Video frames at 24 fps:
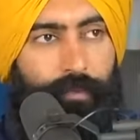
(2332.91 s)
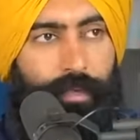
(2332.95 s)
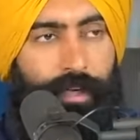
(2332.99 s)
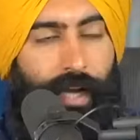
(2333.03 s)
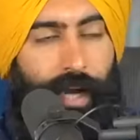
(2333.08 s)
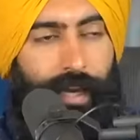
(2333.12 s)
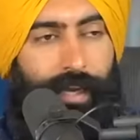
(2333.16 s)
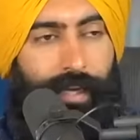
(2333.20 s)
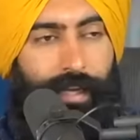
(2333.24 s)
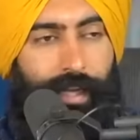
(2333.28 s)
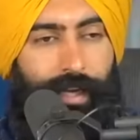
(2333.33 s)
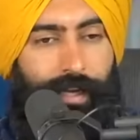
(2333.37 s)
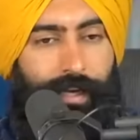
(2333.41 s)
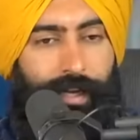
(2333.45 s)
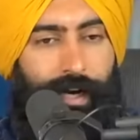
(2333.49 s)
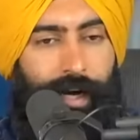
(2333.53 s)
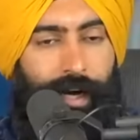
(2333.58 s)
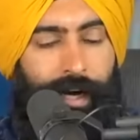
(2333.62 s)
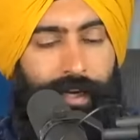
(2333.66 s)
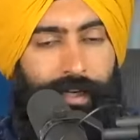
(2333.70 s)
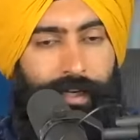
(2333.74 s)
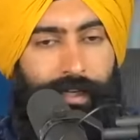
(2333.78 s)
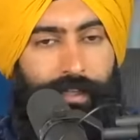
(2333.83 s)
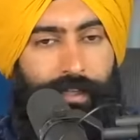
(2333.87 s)
kind of get
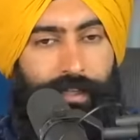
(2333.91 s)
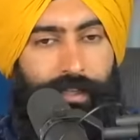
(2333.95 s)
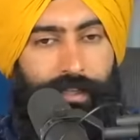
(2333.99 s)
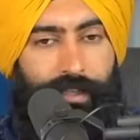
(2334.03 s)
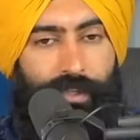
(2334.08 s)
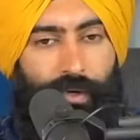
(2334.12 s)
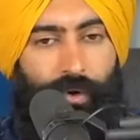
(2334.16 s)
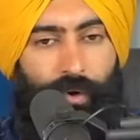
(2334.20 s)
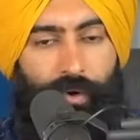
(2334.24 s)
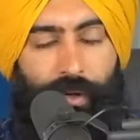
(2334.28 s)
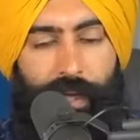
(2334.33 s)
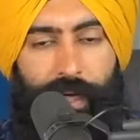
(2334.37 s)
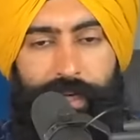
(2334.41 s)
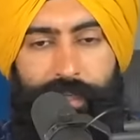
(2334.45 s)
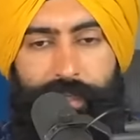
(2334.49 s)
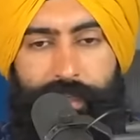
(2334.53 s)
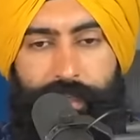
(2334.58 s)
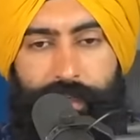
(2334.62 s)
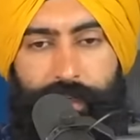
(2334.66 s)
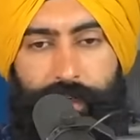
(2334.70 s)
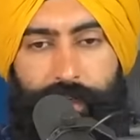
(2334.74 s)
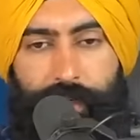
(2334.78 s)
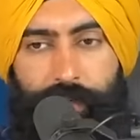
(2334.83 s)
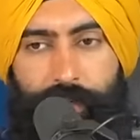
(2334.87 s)
caught into this whole
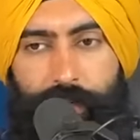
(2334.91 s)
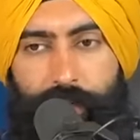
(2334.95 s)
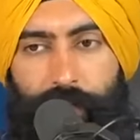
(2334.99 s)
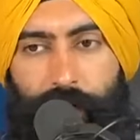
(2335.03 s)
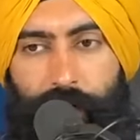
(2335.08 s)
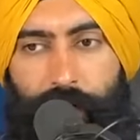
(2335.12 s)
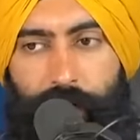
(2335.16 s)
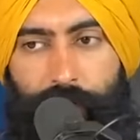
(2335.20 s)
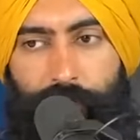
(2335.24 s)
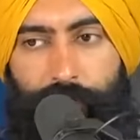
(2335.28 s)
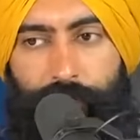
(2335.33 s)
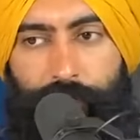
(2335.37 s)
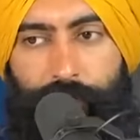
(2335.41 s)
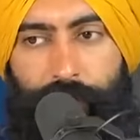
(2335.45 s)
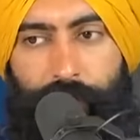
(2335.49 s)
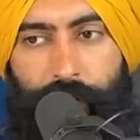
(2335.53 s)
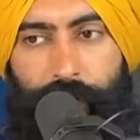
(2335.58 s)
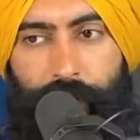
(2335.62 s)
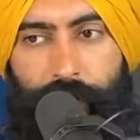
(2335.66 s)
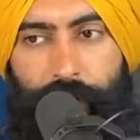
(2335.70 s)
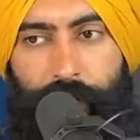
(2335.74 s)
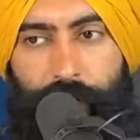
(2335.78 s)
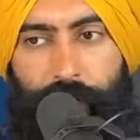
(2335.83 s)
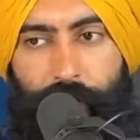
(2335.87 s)
idea of,
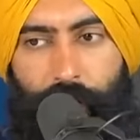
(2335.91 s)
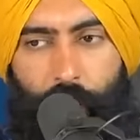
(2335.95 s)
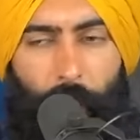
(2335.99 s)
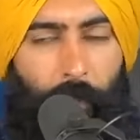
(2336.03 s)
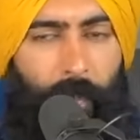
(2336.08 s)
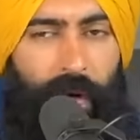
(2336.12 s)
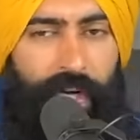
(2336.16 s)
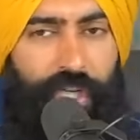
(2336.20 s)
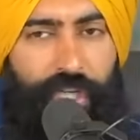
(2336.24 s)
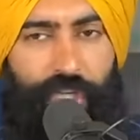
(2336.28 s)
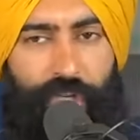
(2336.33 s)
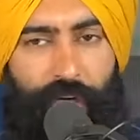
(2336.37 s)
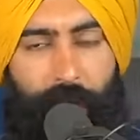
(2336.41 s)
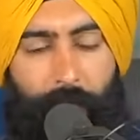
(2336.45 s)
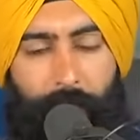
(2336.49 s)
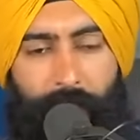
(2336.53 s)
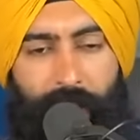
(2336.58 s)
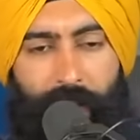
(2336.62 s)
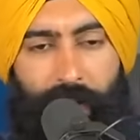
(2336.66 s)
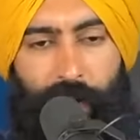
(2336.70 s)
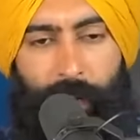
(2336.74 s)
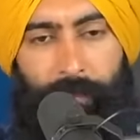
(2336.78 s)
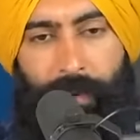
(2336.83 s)
oh, money shouldn't matter.